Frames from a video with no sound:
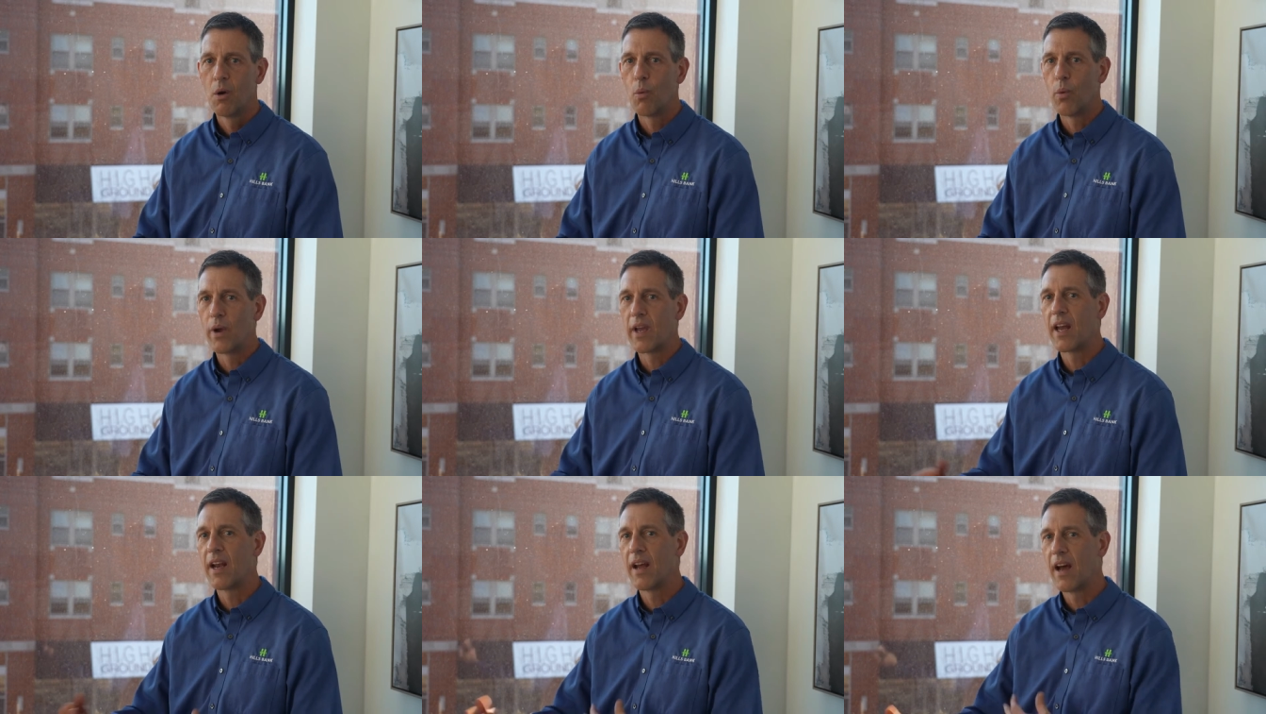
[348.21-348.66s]

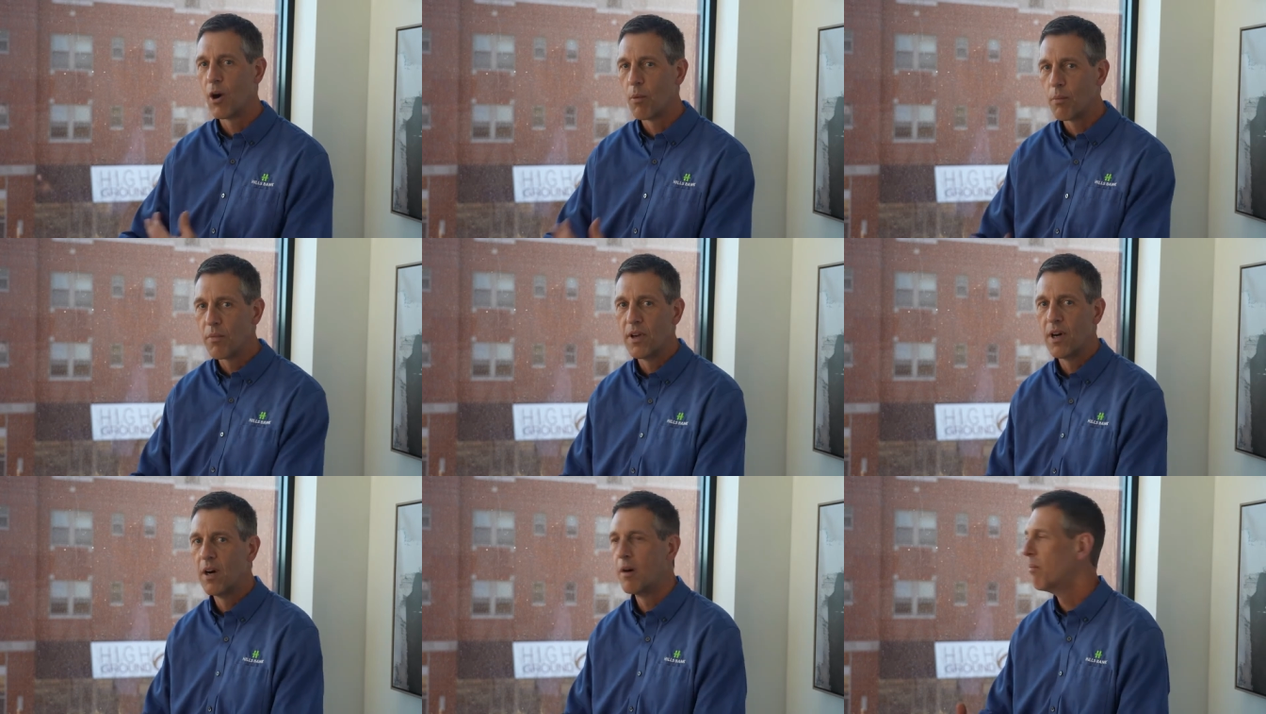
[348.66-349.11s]
we get to
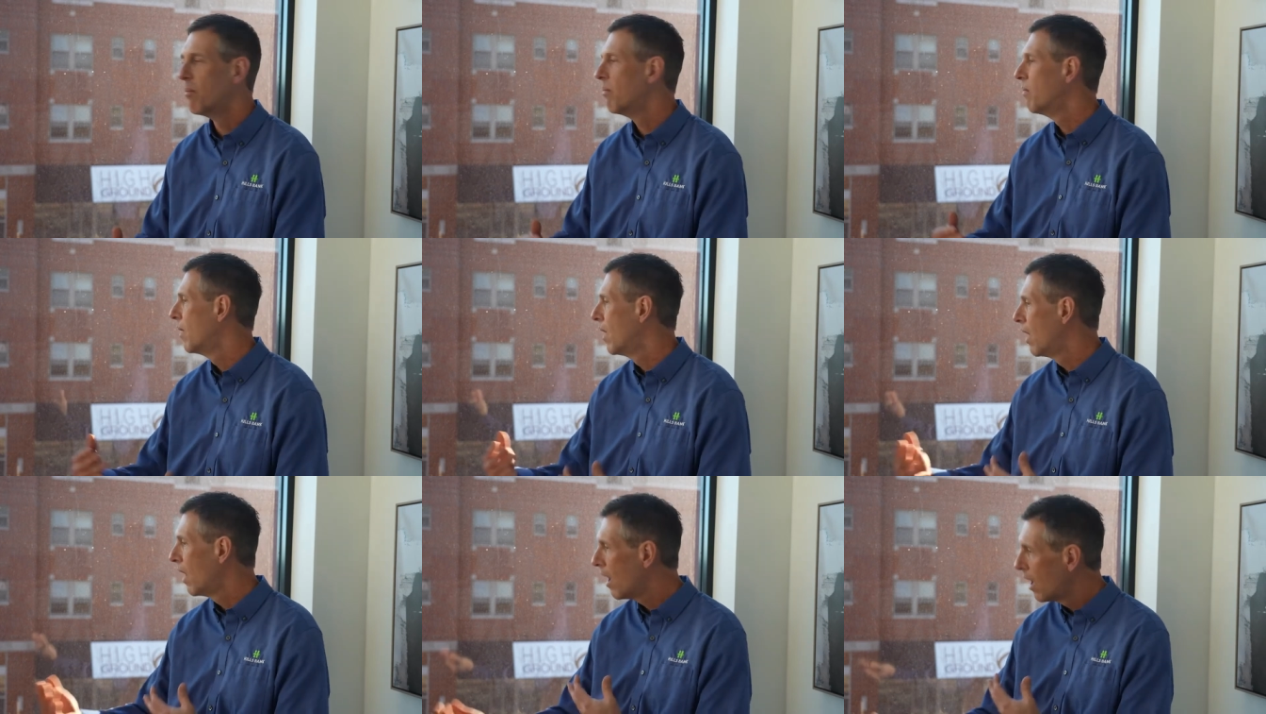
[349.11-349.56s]
help
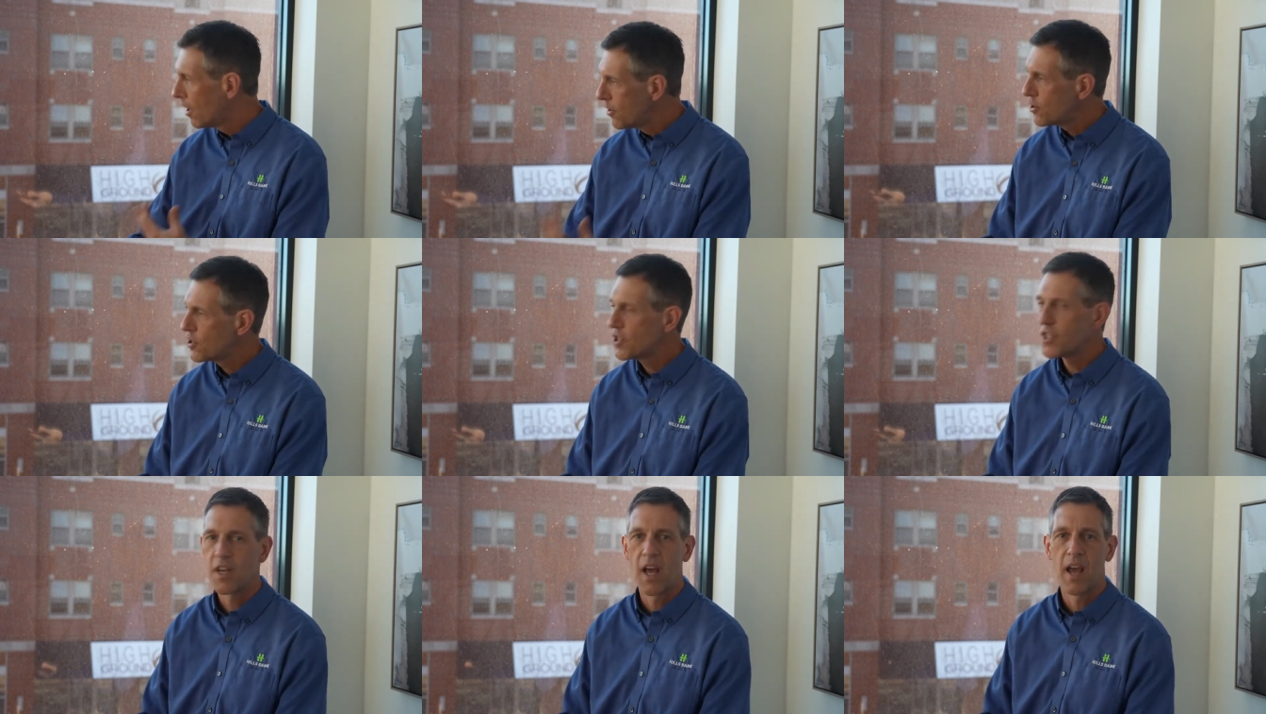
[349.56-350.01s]
them
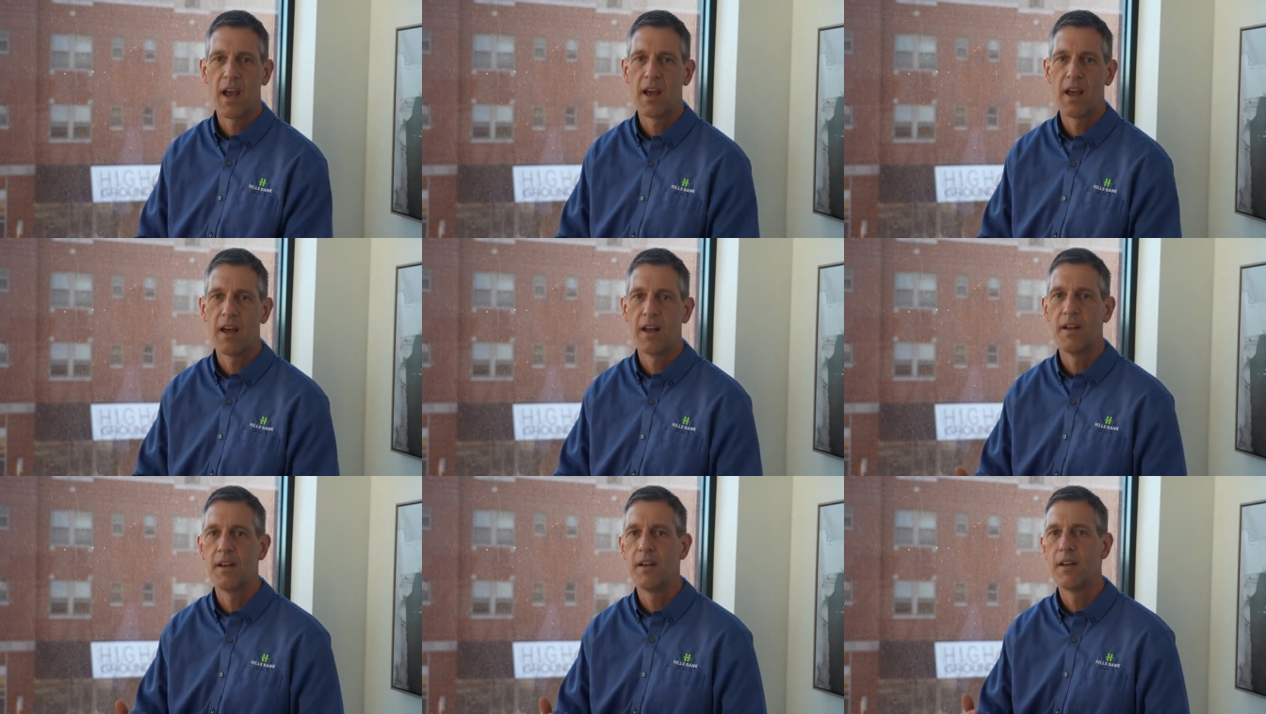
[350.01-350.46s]

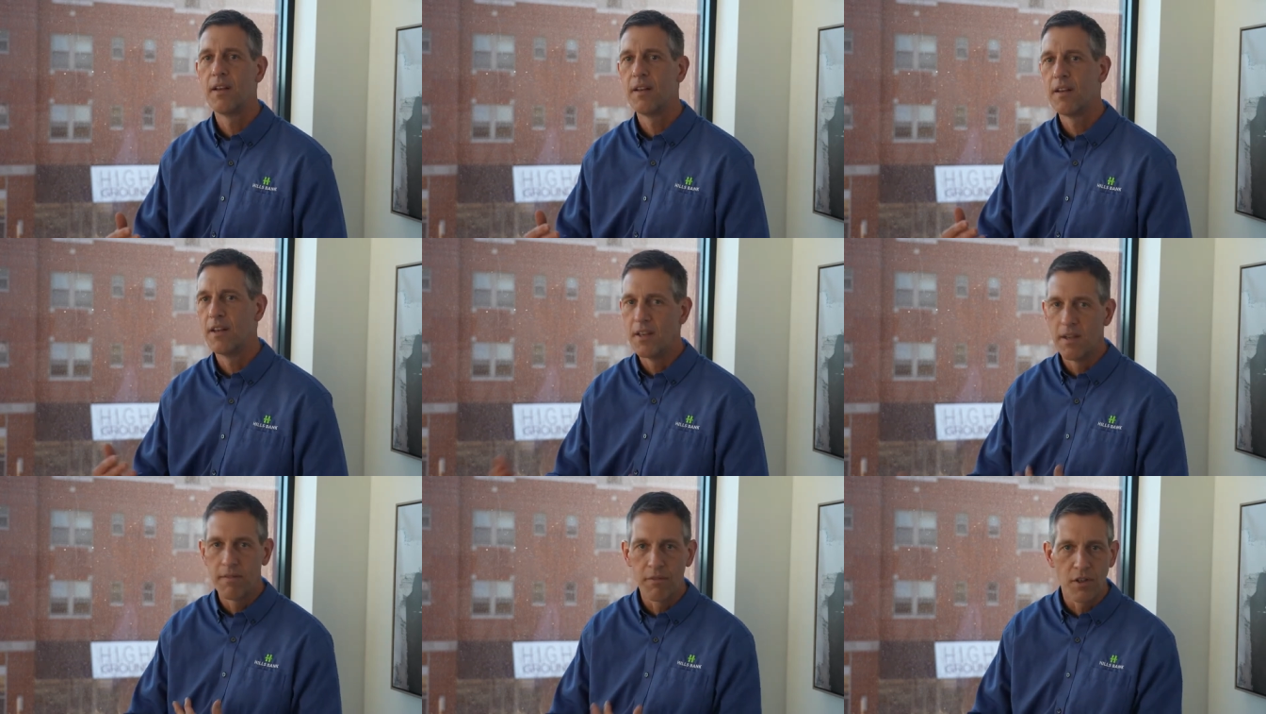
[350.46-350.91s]
understand
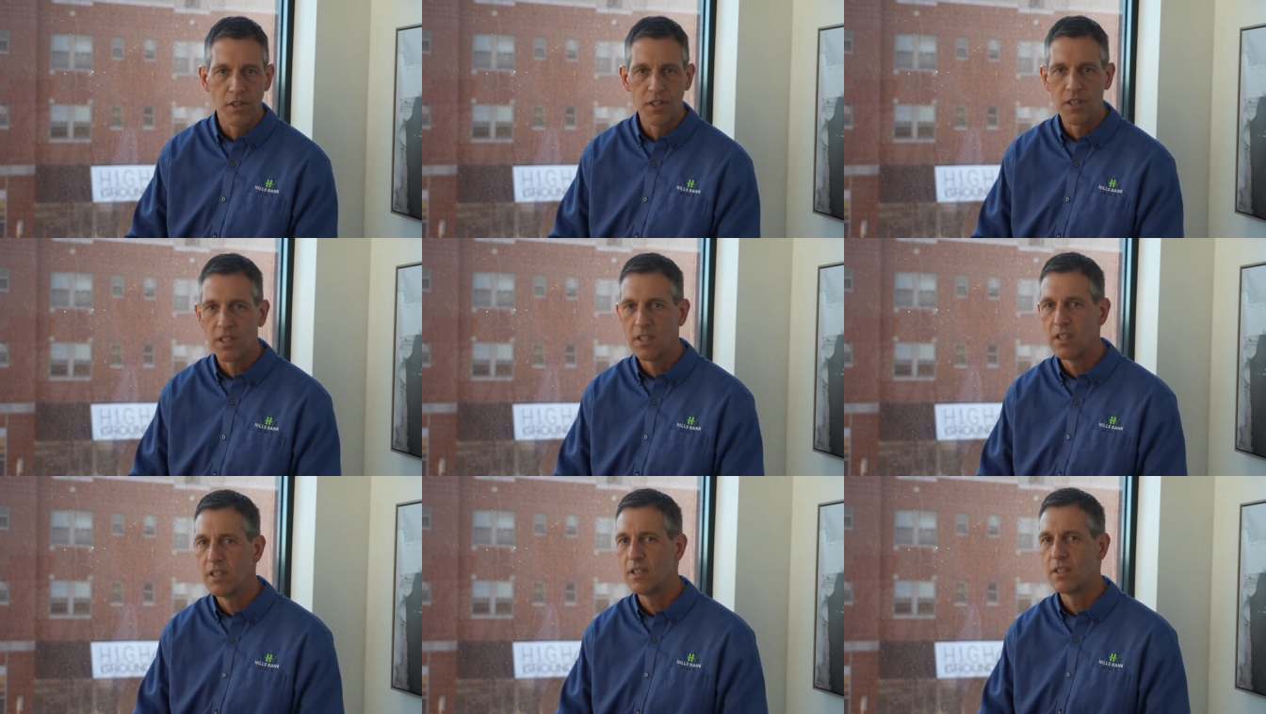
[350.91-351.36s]
the
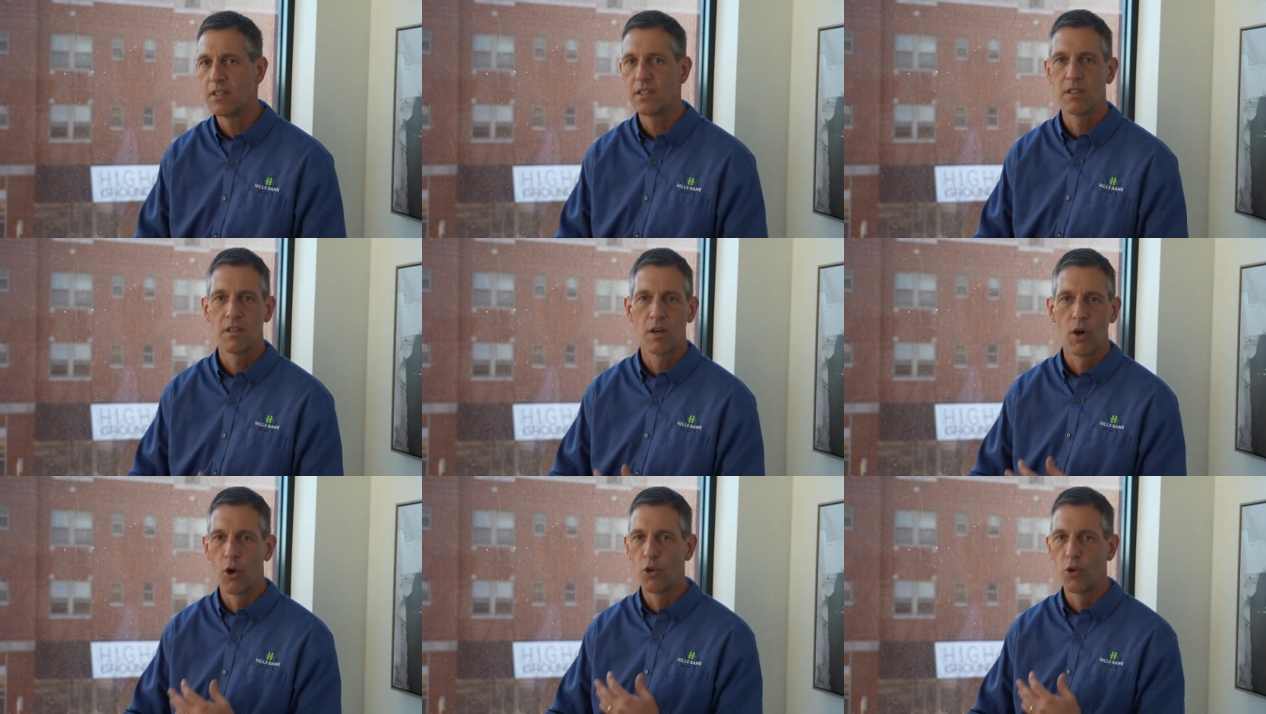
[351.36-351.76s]
differences.